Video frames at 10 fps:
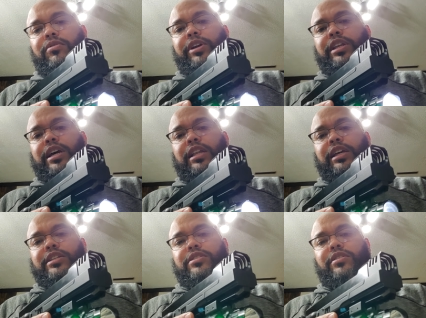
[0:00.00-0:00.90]
dot
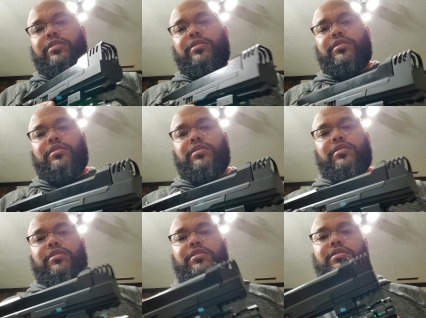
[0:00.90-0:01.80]
laser.
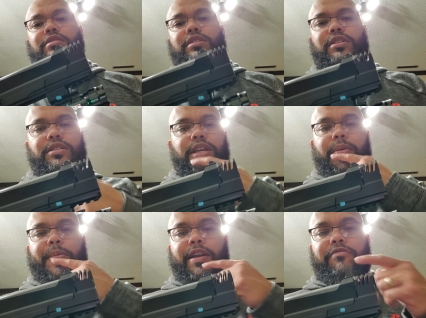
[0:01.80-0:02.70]
As you can see, I
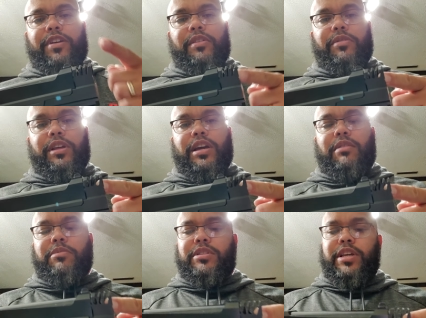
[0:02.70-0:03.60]
modified it with a
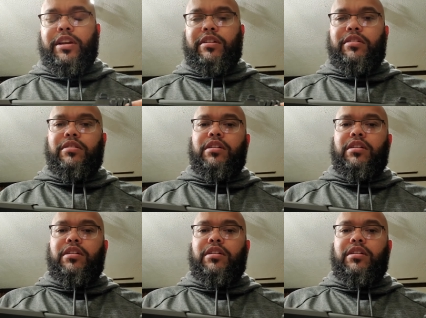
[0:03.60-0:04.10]
compensator.